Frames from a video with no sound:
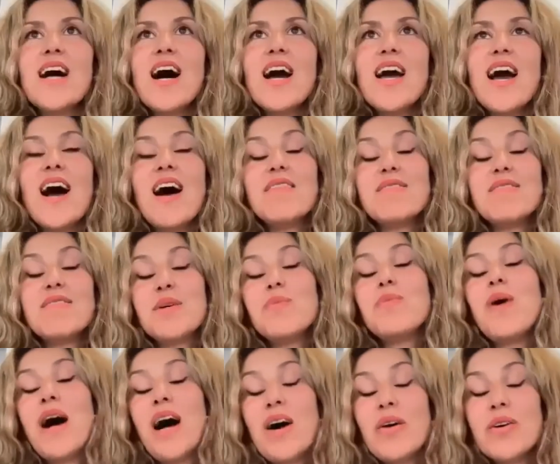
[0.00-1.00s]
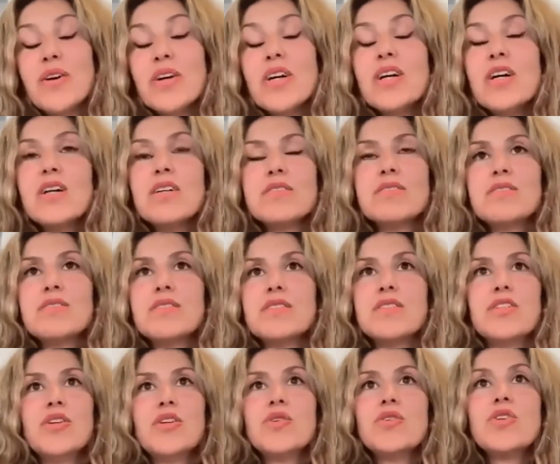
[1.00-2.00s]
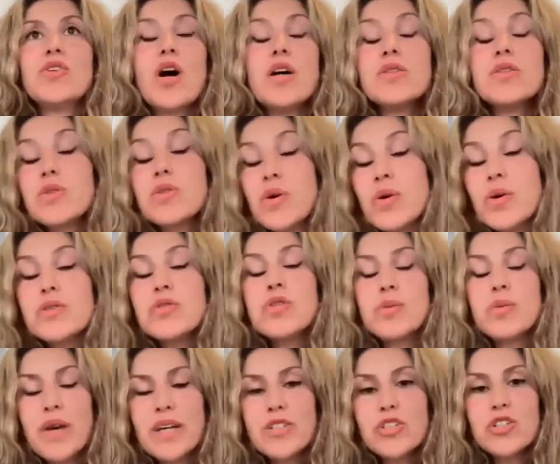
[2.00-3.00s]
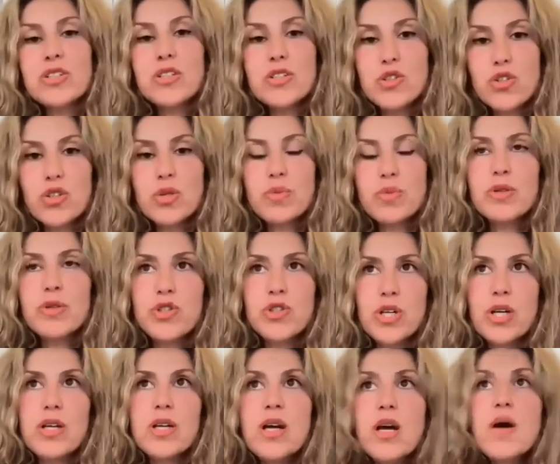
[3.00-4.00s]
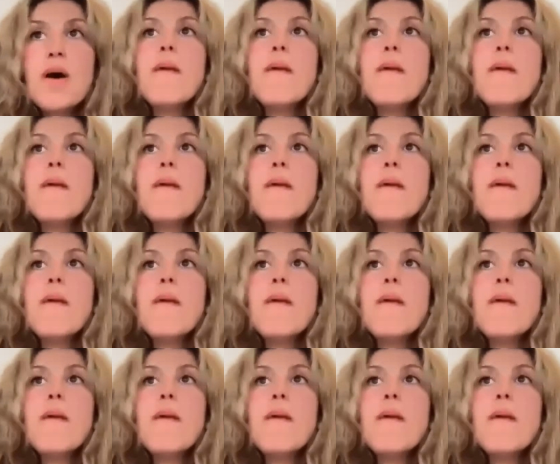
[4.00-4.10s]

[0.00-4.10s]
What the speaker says: have the power of, not going to major distribution.